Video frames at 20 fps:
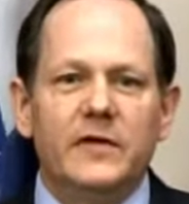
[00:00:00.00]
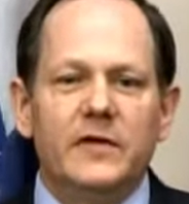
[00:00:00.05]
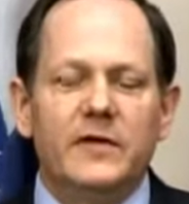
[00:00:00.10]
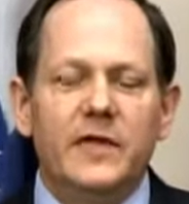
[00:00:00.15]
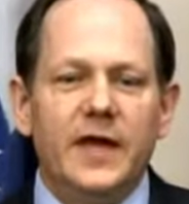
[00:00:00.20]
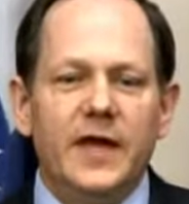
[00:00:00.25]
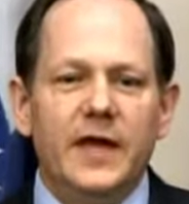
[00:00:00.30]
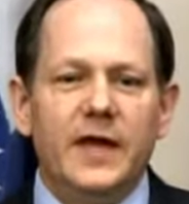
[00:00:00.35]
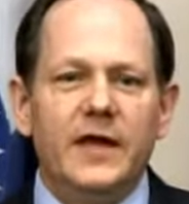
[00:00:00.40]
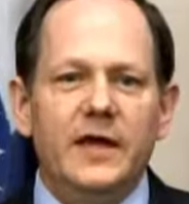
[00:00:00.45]

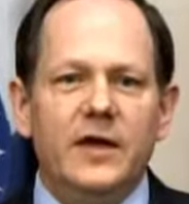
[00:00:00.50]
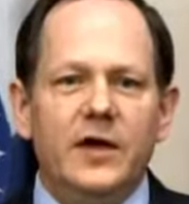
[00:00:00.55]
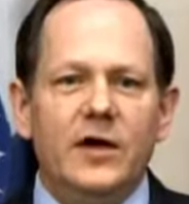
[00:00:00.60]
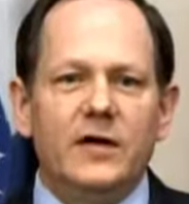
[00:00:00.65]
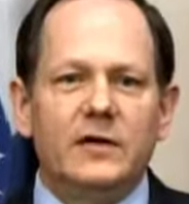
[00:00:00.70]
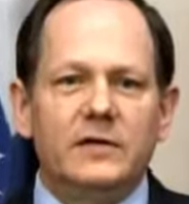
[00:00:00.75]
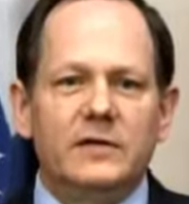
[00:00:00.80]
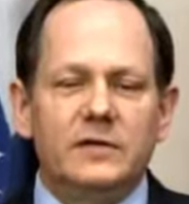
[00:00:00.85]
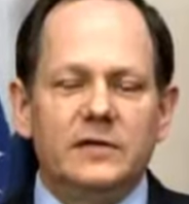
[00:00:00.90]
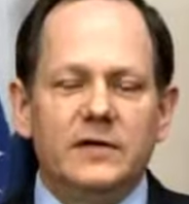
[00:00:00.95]
They
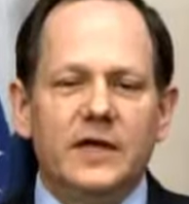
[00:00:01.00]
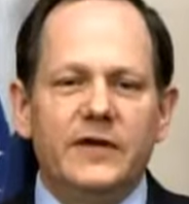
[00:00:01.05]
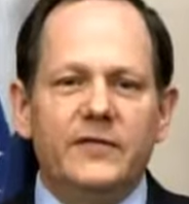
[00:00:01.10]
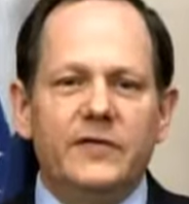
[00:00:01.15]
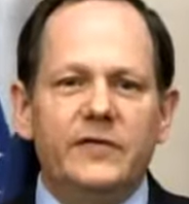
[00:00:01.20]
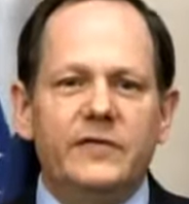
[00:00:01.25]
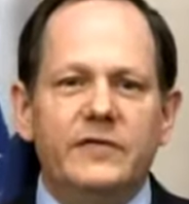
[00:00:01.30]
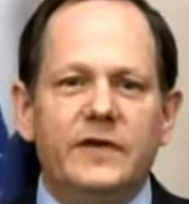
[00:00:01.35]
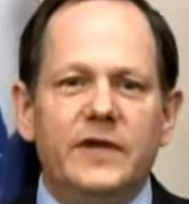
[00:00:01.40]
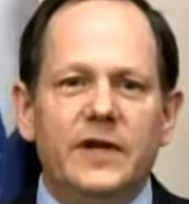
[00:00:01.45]
live
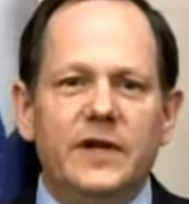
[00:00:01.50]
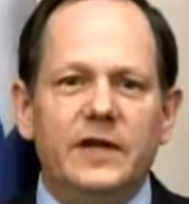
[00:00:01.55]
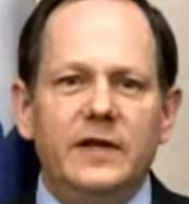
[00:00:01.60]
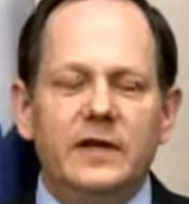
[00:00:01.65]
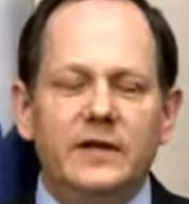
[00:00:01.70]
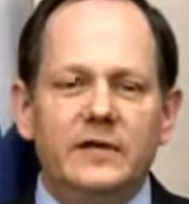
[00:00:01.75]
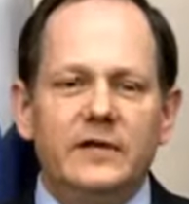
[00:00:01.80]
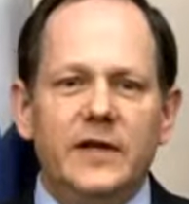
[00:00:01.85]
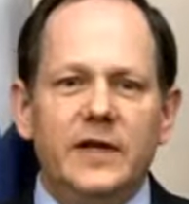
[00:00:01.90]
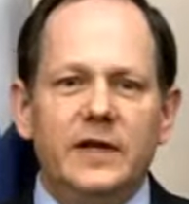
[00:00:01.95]
in the city.
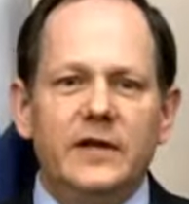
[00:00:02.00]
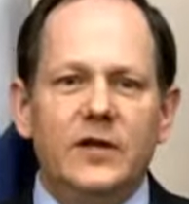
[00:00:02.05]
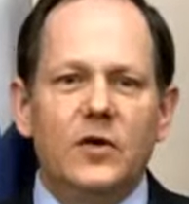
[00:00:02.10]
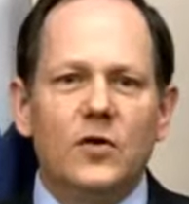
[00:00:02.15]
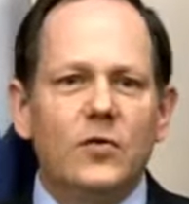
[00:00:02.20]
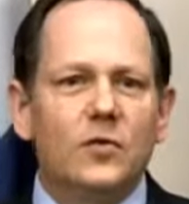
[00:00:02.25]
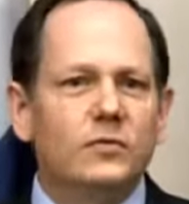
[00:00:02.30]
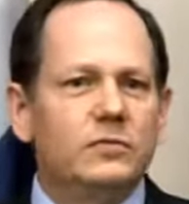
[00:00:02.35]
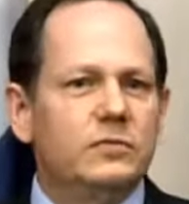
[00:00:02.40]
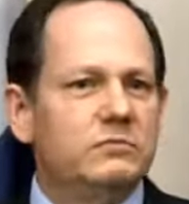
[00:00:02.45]
They
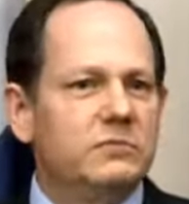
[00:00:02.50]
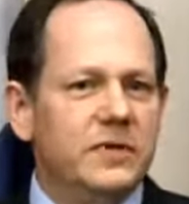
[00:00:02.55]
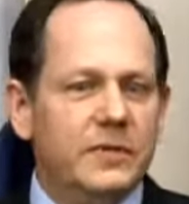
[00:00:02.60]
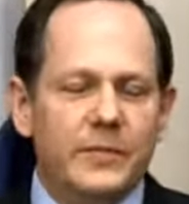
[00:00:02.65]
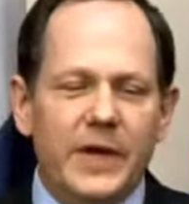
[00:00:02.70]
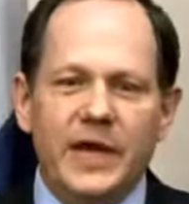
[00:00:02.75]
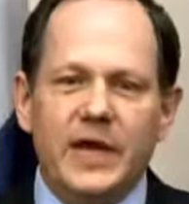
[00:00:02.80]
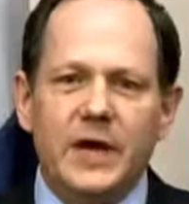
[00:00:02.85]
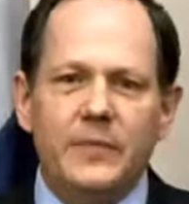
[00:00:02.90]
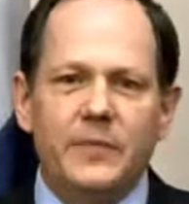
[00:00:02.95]
know the
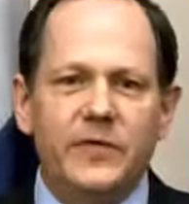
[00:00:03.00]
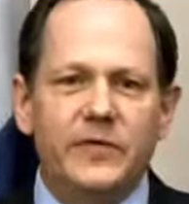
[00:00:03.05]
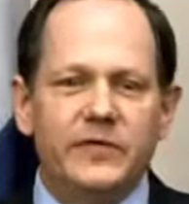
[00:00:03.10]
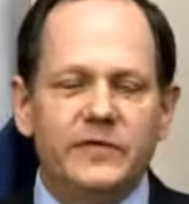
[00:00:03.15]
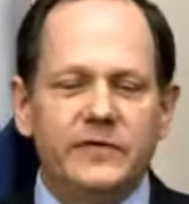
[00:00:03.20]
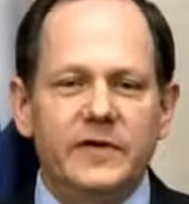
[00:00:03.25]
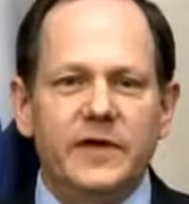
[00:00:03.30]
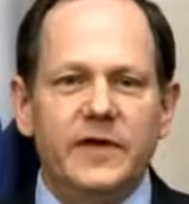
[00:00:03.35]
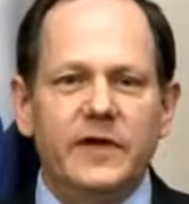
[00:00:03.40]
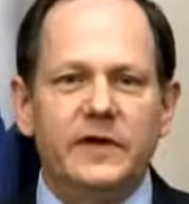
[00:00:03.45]
makeup of the
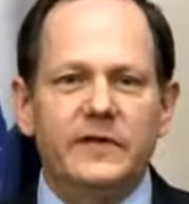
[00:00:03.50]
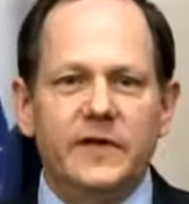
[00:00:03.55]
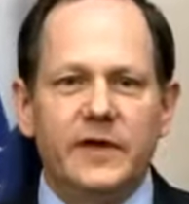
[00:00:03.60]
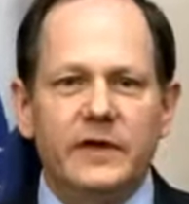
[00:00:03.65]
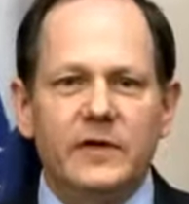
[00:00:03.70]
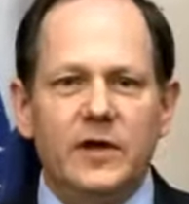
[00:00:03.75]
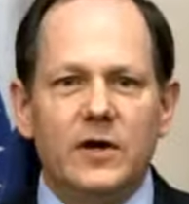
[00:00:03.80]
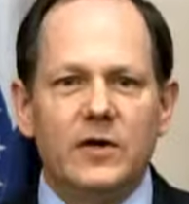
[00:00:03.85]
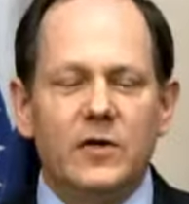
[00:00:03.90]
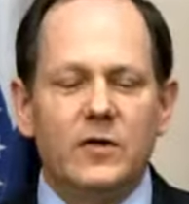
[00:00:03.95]
city.
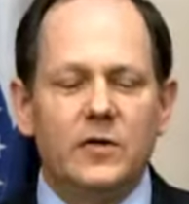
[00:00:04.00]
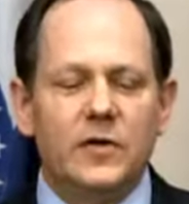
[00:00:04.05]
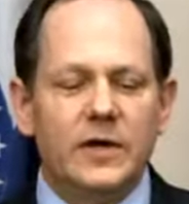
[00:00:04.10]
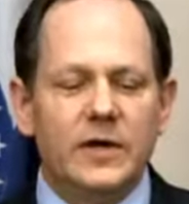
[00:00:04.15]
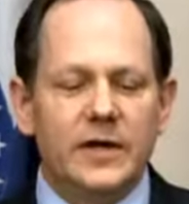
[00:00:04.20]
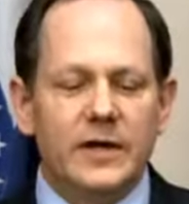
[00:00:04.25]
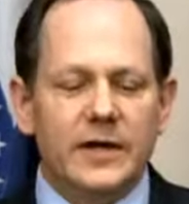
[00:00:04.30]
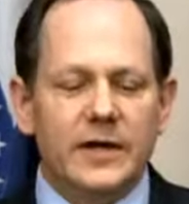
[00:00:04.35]
They know